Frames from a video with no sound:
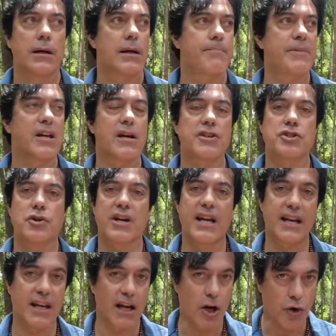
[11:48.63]
because you're
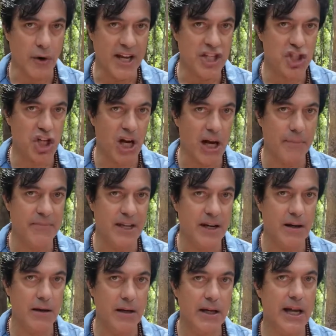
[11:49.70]
getting a great job
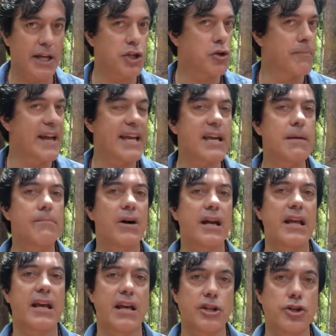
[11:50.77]
there and you're making
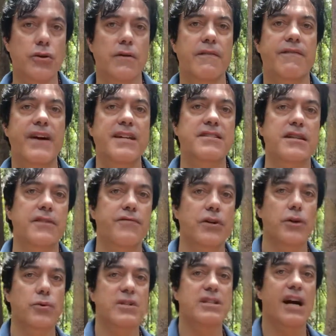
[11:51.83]
money and you're investing for your
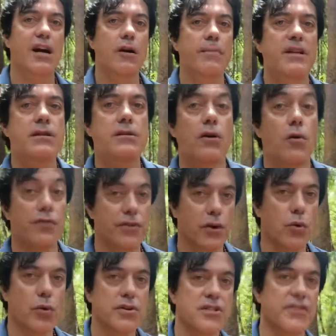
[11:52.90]
retirement over the
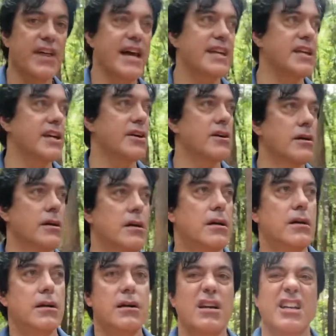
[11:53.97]
course of that year,
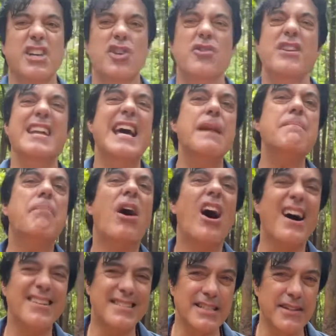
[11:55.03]
you're net
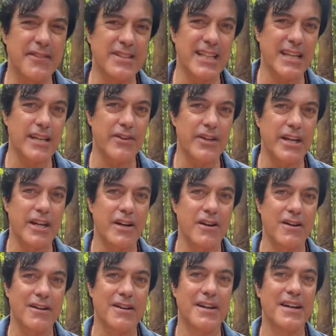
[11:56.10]
positive at the end of the
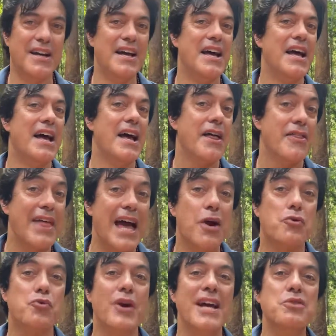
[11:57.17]
year, that
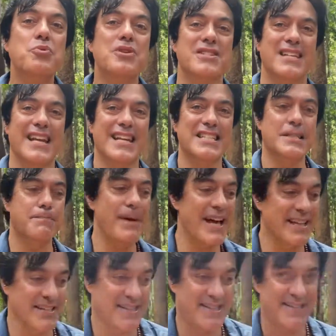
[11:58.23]
rent was an
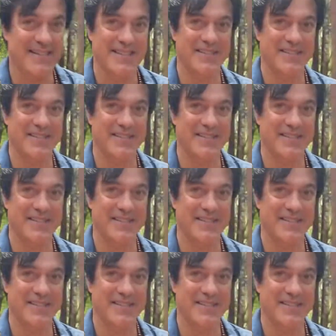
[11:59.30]
expense.